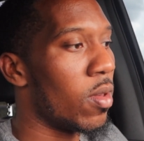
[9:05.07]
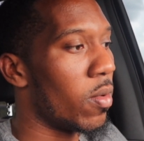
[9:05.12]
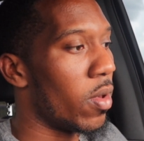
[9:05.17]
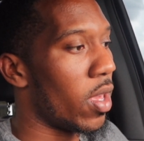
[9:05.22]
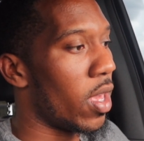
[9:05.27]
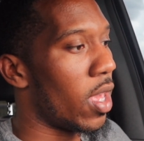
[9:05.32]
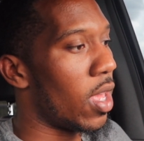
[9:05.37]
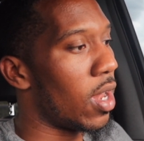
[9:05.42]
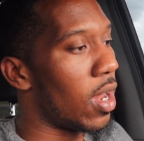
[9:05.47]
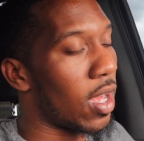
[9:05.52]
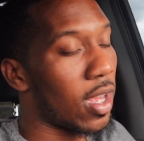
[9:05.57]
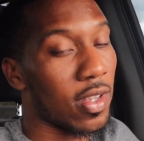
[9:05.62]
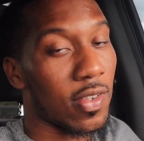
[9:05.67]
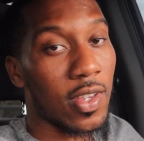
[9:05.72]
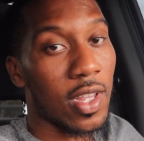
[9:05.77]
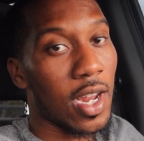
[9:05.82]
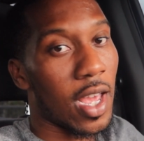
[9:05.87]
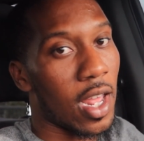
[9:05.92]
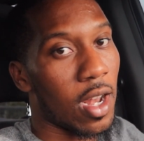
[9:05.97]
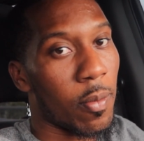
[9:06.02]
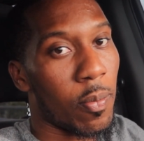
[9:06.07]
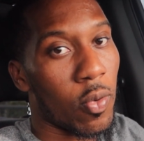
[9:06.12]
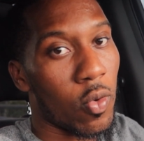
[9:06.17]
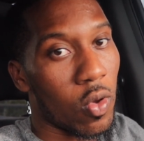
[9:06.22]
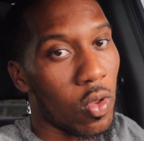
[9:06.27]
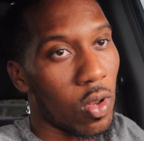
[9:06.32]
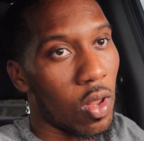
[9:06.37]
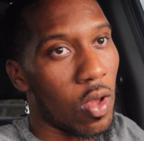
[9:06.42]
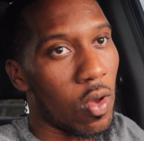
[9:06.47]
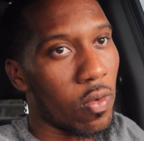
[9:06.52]
And like I said, I had to
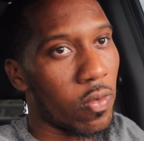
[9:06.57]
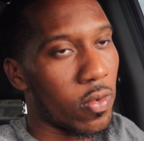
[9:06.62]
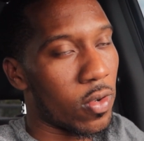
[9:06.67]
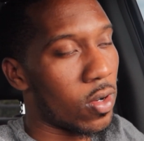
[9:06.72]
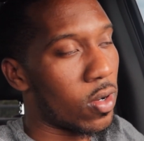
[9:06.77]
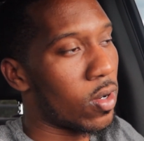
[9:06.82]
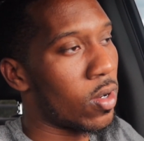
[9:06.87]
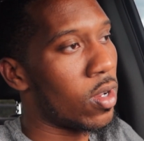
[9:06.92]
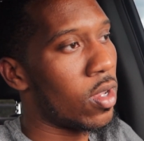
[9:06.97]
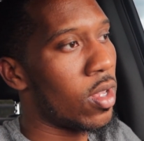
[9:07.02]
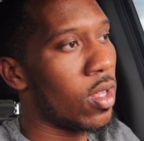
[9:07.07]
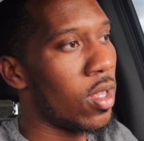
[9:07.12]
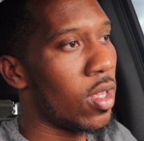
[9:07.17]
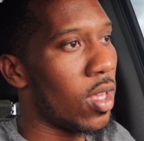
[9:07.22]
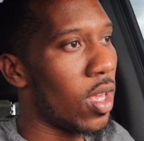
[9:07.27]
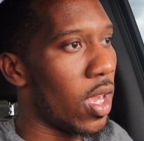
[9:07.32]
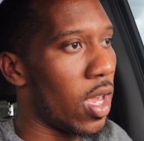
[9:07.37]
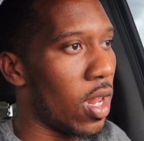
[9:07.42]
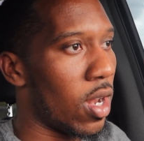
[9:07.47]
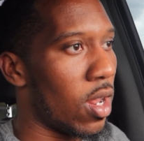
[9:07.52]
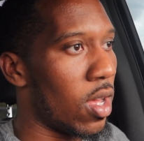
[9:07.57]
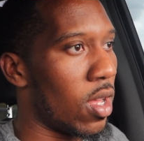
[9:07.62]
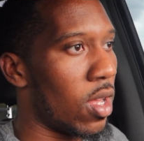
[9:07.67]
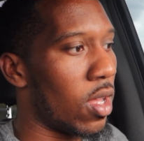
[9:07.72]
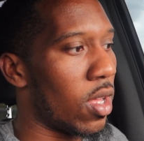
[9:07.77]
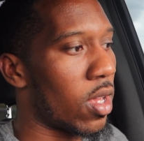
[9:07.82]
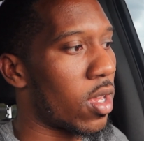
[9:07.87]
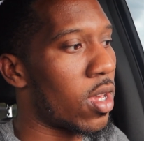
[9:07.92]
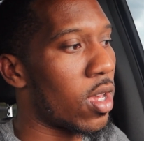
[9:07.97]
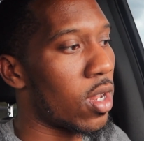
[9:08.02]
pull over and
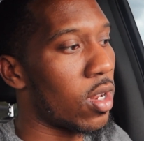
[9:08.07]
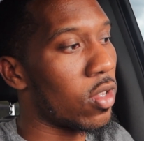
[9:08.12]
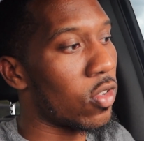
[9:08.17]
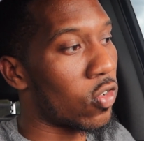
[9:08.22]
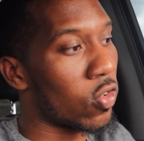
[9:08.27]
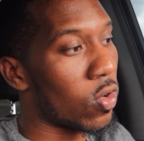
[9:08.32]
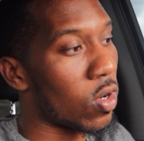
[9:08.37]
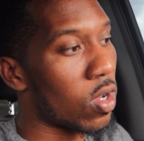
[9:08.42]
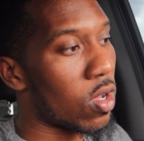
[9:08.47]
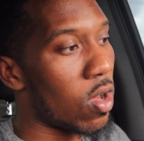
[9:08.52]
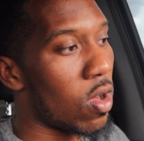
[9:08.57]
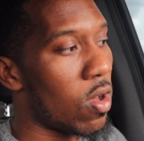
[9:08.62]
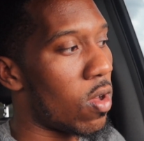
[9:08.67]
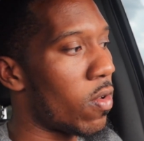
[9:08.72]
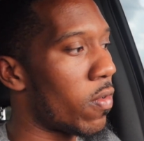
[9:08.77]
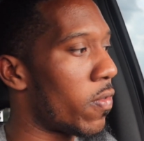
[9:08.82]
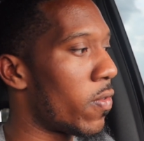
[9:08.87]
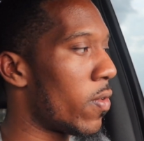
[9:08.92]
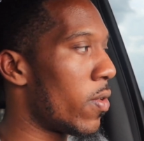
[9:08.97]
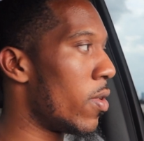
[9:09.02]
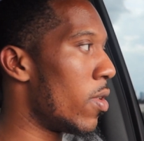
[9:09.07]
cut the truck off,